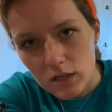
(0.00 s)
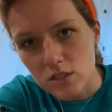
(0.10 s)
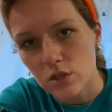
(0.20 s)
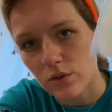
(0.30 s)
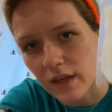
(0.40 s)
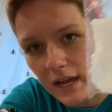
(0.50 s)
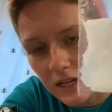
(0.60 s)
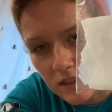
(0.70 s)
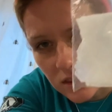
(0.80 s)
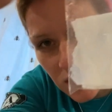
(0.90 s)
so
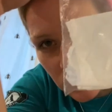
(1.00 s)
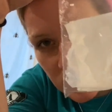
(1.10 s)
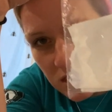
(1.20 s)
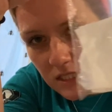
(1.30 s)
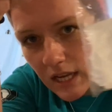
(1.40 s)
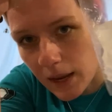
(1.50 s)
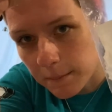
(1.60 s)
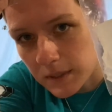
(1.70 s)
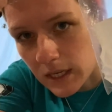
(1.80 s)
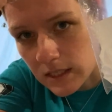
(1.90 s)
that there's
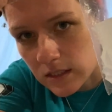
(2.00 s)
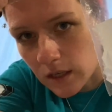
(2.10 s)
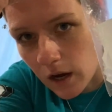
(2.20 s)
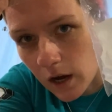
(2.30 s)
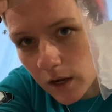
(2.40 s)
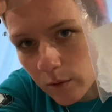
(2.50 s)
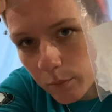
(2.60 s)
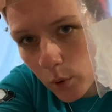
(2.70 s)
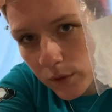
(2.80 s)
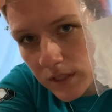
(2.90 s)
dampness on
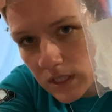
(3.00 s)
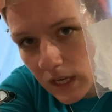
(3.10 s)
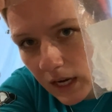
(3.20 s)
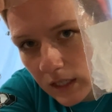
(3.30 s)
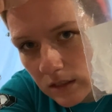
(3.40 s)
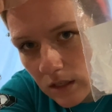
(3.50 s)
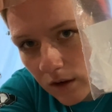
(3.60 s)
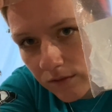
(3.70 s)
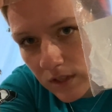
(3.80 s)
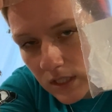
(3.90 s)
both sides
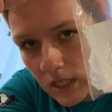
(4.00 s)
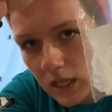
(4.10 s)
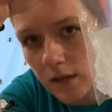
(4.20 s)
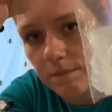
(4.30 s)
of the seed.